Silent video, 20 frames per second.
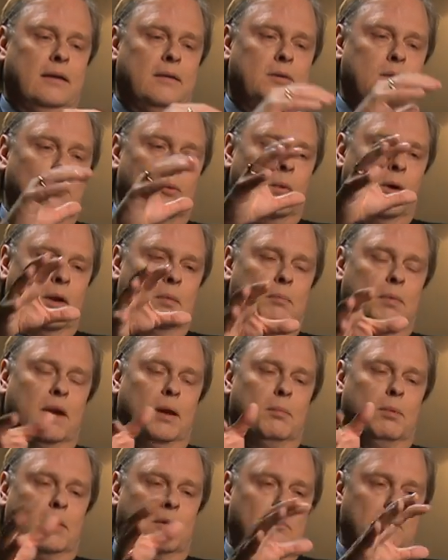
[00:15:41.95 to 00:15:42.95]
you want to be
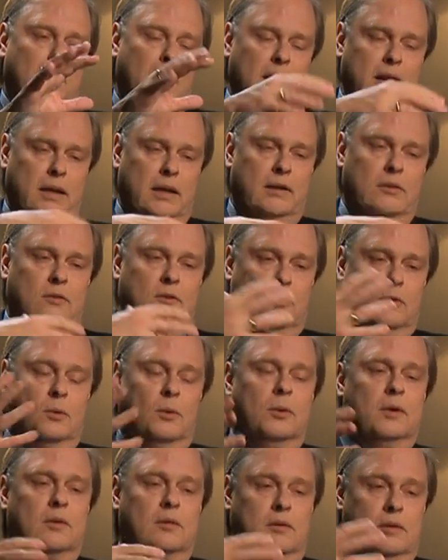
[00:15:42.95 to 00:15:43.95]
able to, mining is
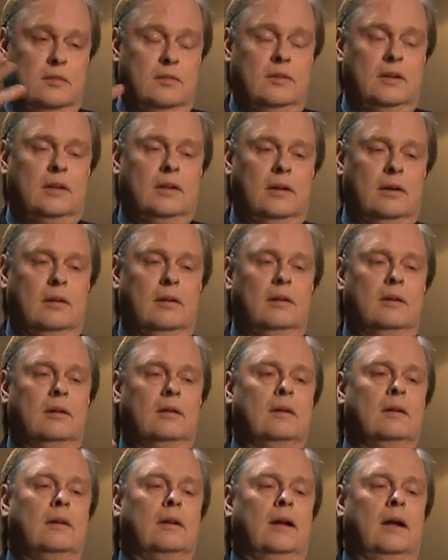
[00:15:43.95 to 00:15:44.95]
notoriously cyclical
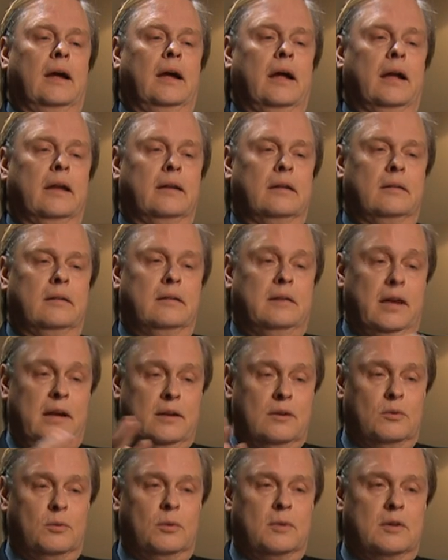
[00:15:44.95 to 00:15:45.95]
and
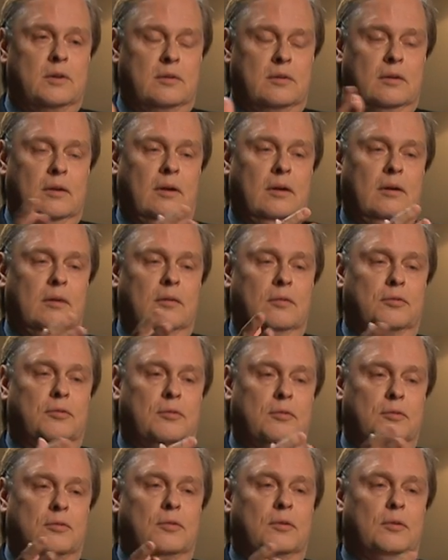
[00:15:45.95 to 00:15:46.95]
dangerous
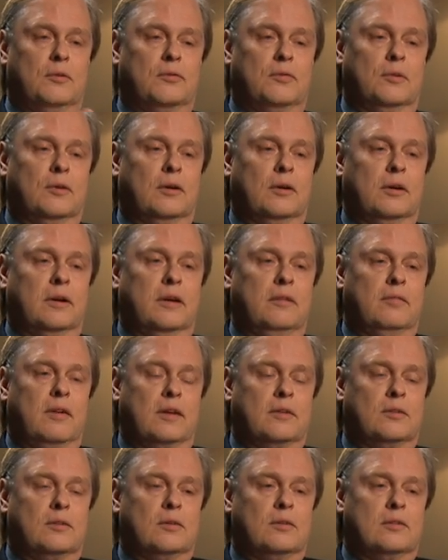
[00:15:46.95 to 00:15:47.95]
for
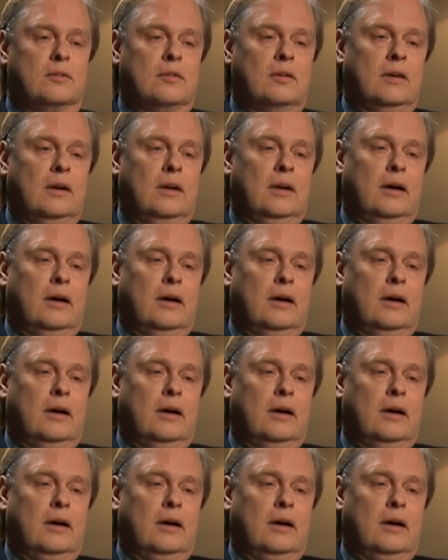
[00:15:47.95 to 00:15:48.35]
investors.